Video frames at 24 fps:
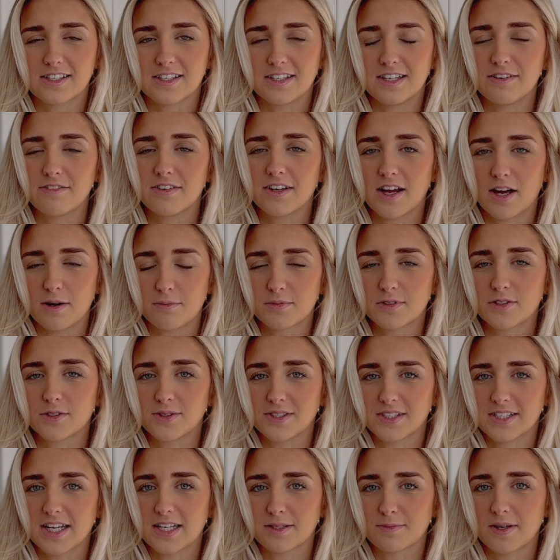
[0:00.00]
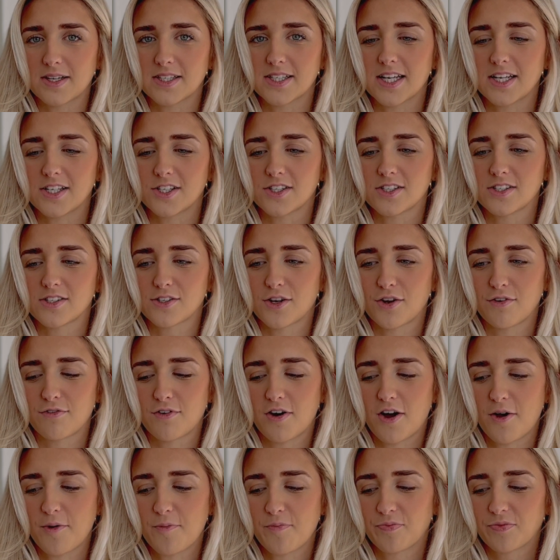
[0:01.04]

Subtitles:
living up to its expectations so far.